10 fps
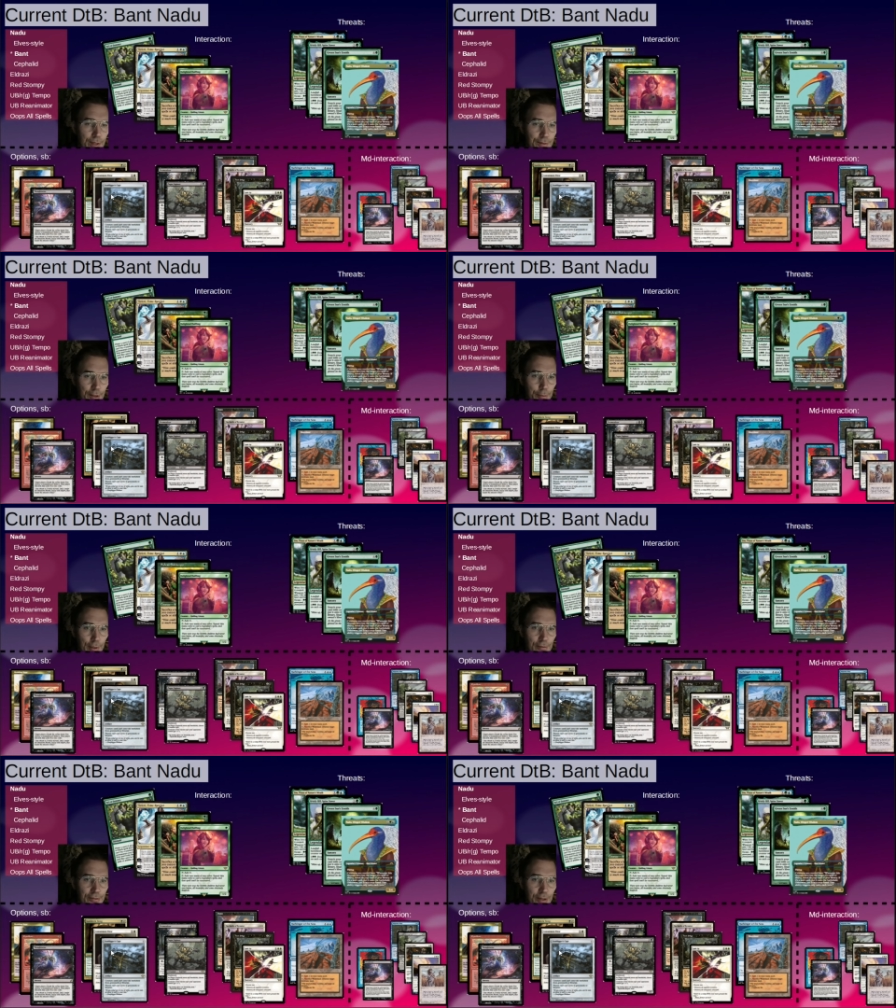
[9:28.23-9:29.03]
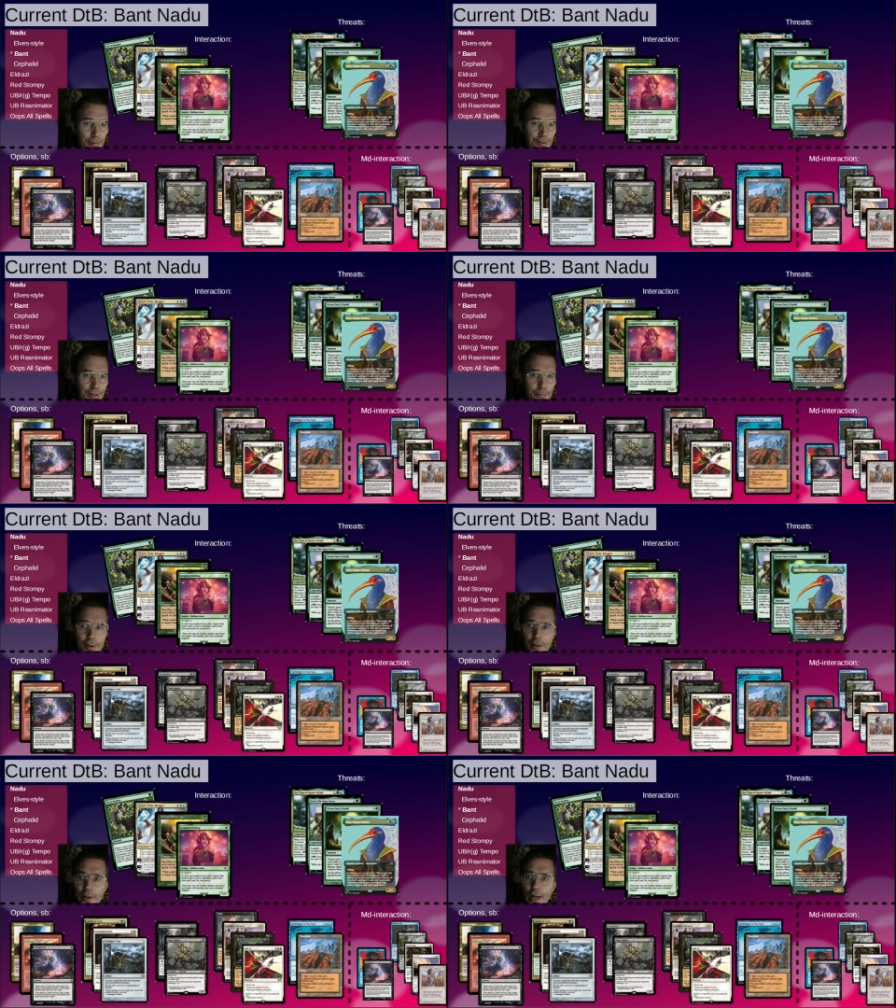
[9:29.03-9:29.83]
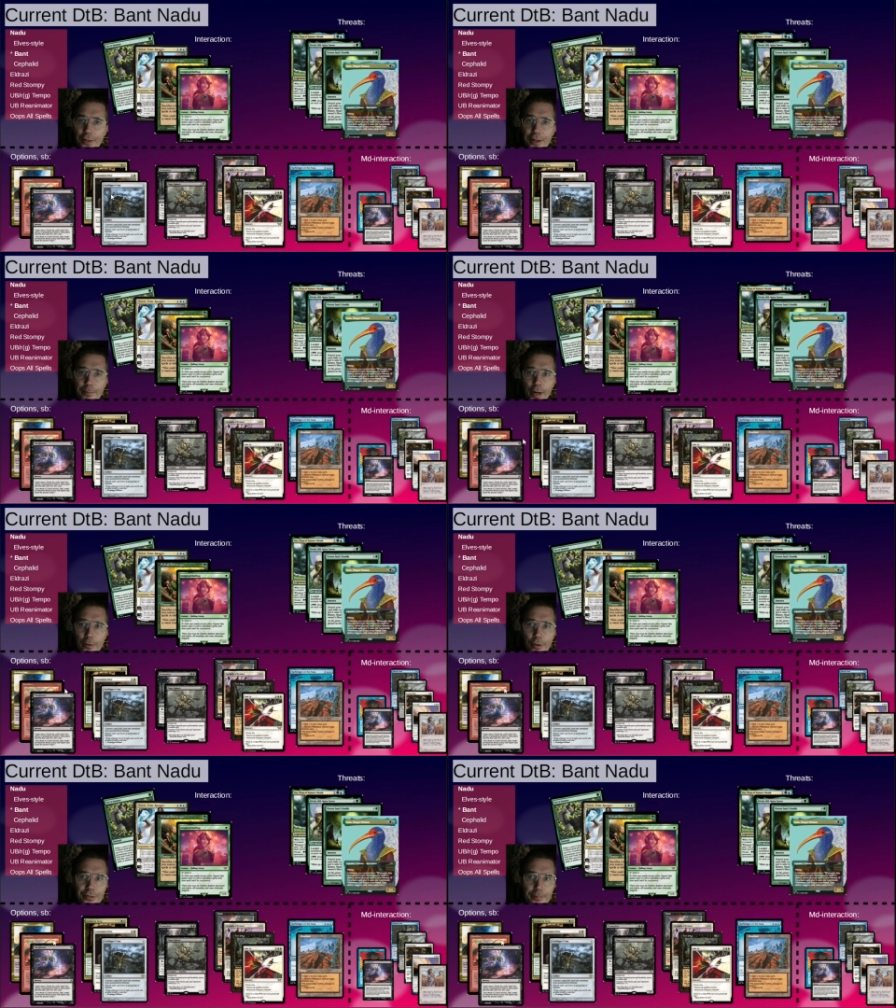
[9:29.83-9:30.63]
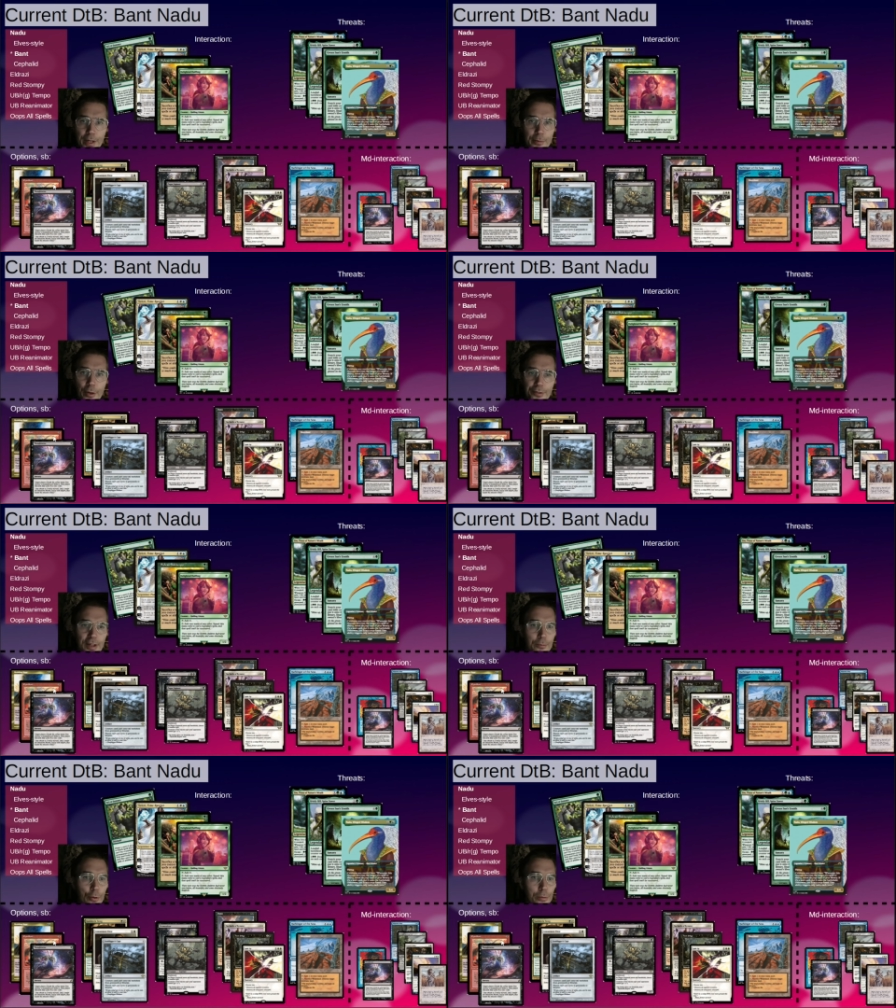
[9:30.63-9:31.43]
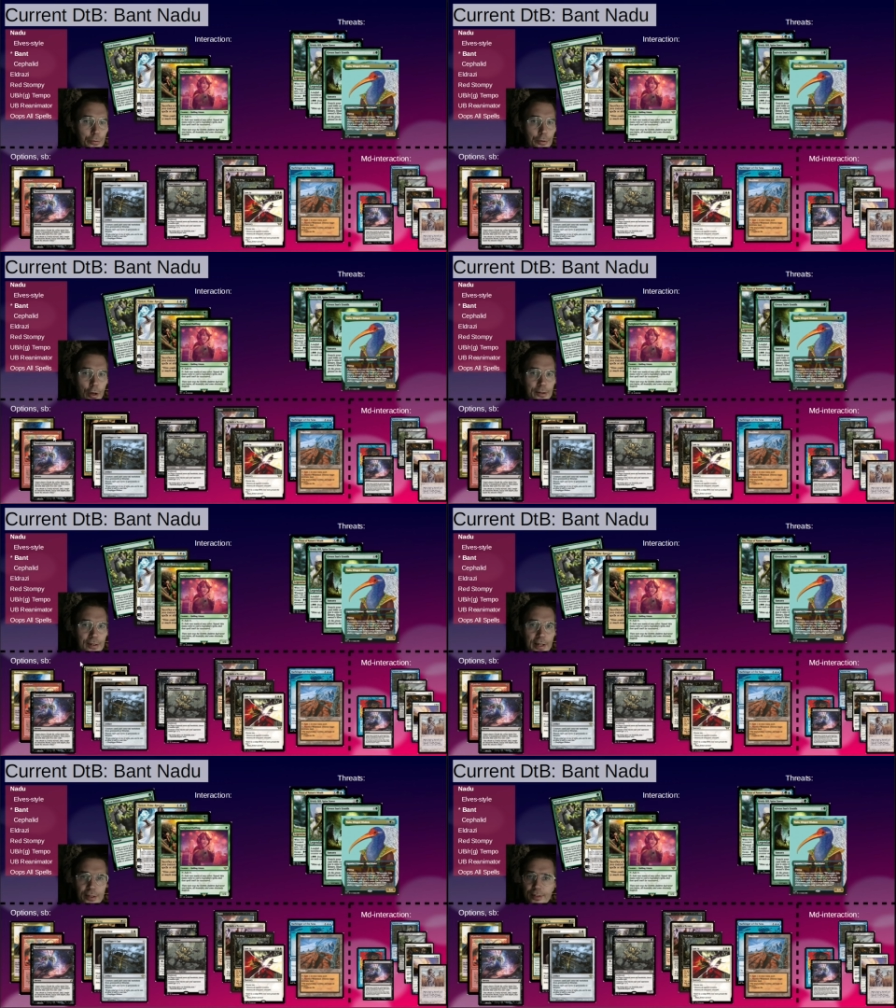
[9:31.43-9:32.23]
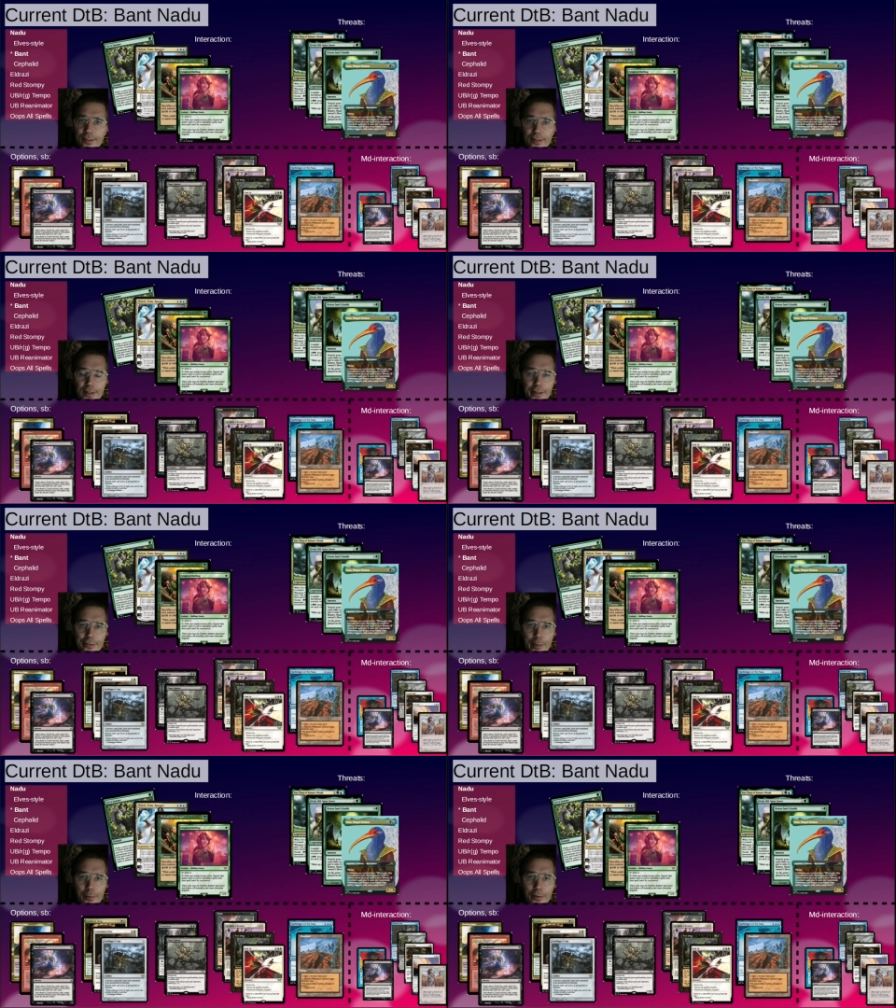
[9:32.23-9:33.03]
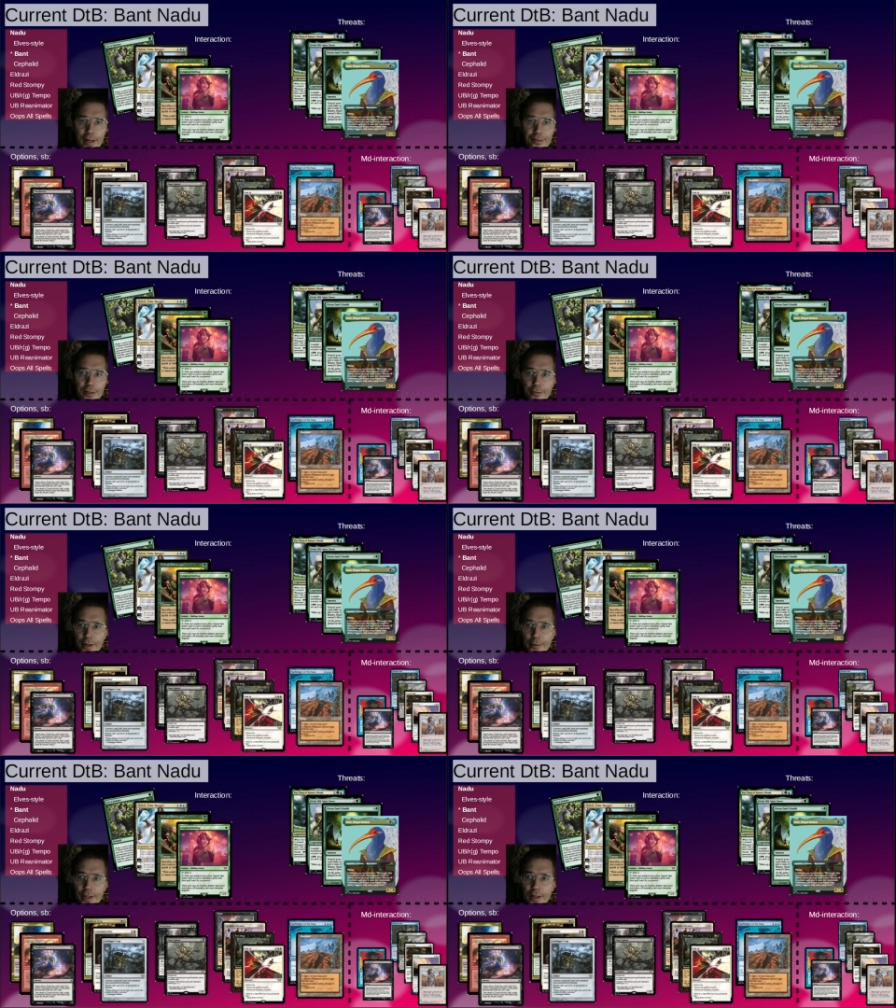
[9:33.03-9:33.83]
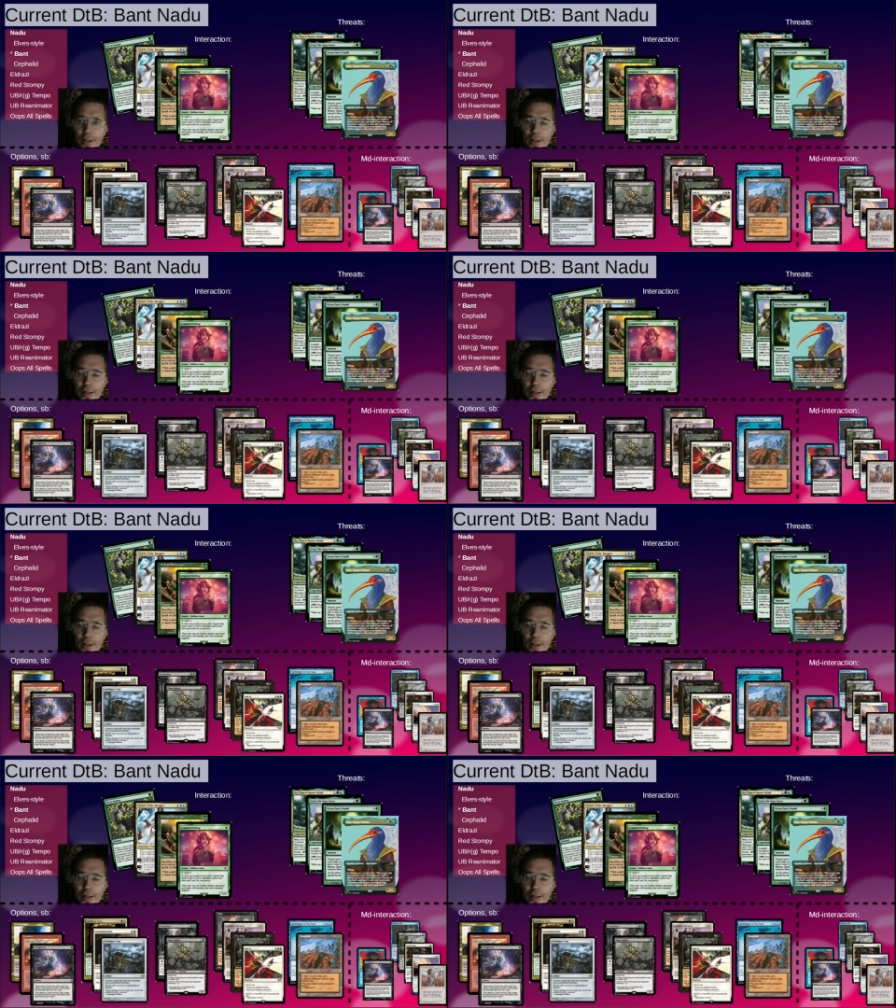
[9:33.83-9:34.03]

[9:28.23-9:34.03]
Nadu Elf style matchup. I think Pyroblast is better because they have more blue targets. Like, it's nice to be able to answer Teferi.